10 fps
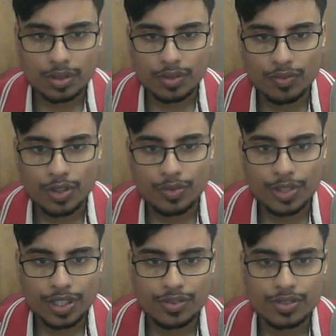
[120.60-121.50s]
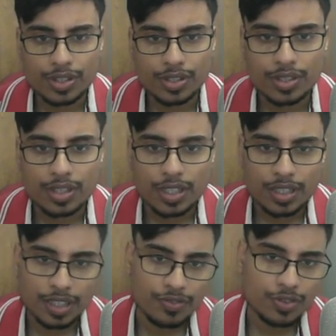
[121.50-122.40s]
what we can see
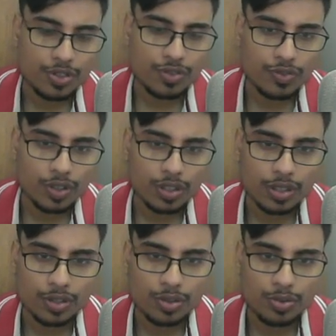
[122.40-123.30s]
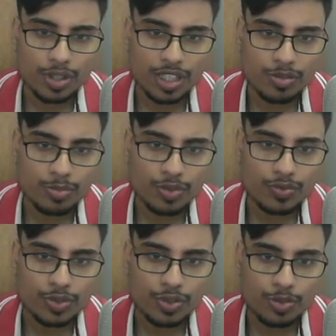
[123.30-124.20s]
that first of all the queen has
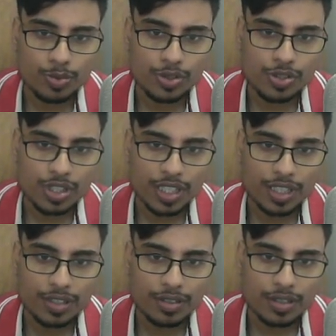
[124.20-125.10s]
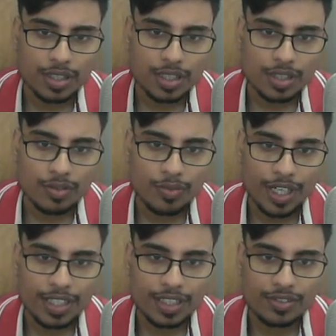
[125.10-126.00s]
moved to this position, and
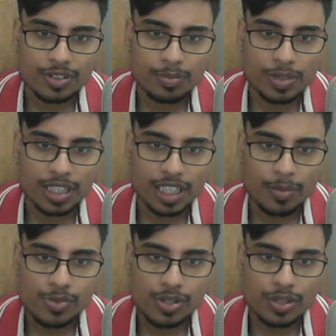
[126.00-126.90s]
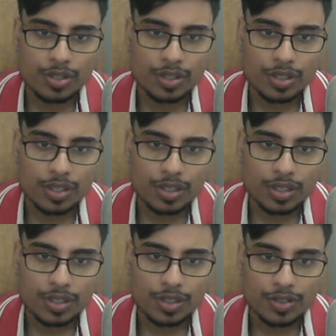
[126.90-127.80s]
white can simply capture
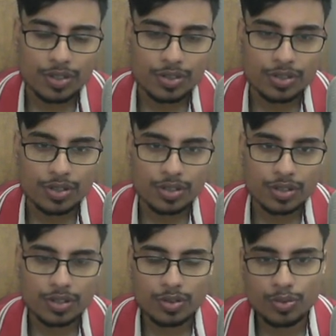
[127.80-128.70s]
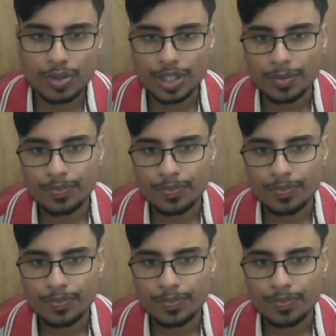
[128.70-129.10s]
this queen.